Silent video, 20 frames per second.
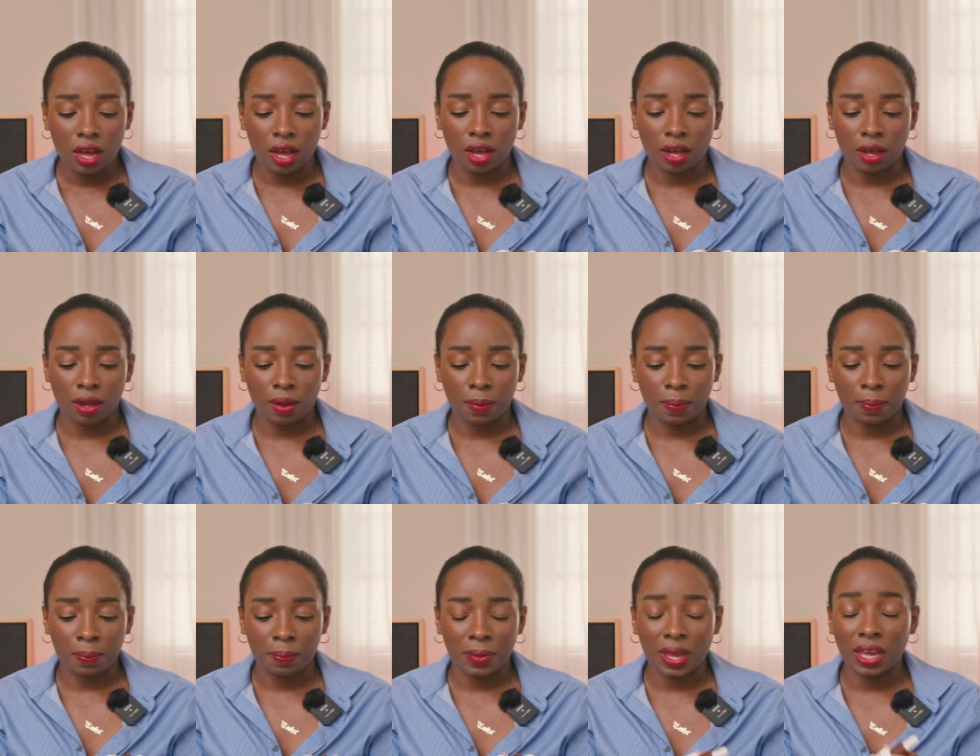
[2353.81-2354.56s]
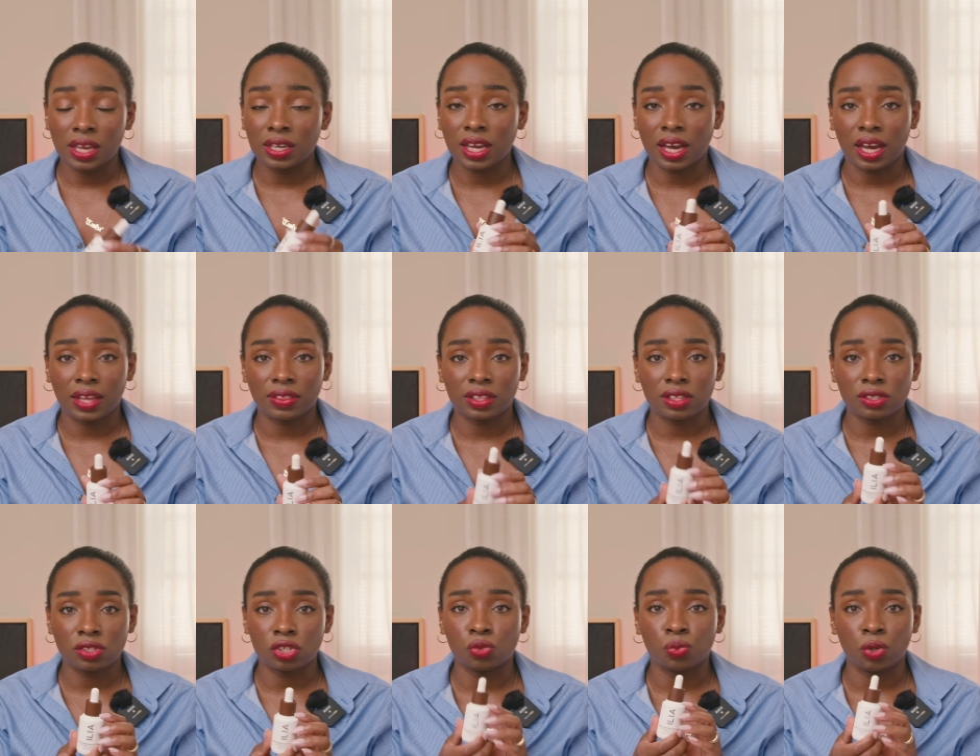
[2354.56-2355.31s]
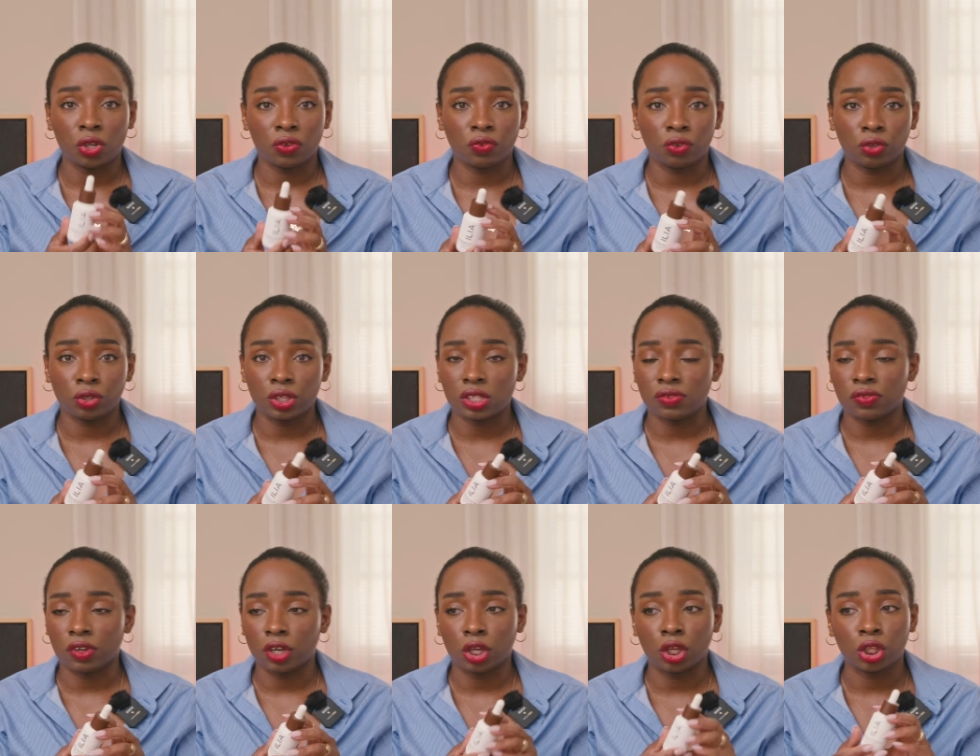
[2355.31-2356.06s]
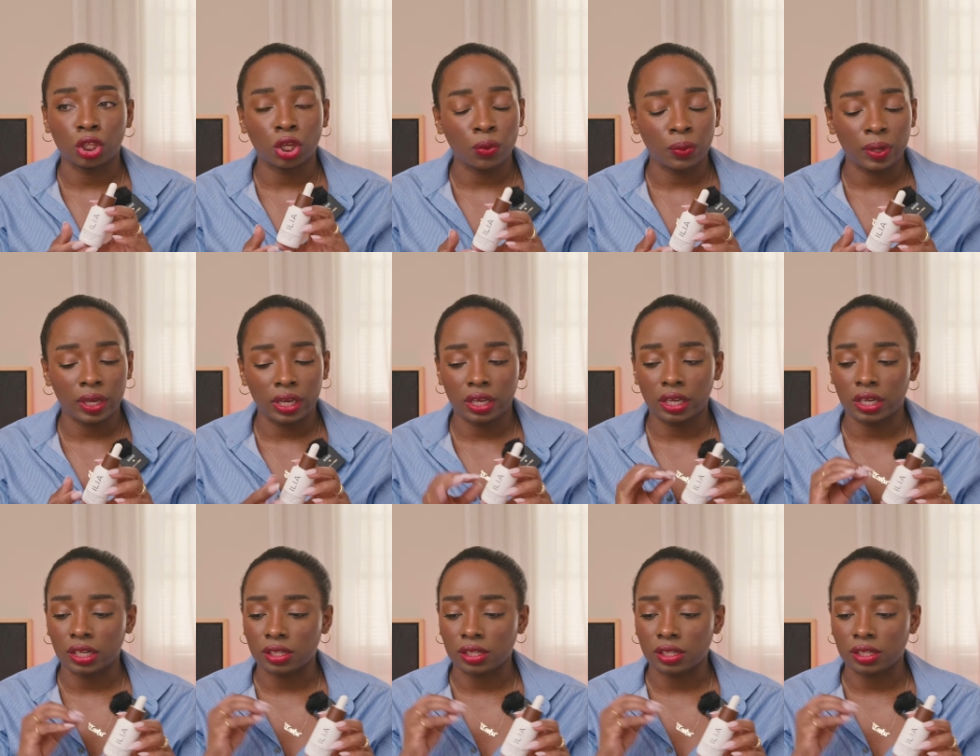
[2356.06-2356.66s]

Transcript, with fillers: And yeah, I think this is beautiful. It's very glowy.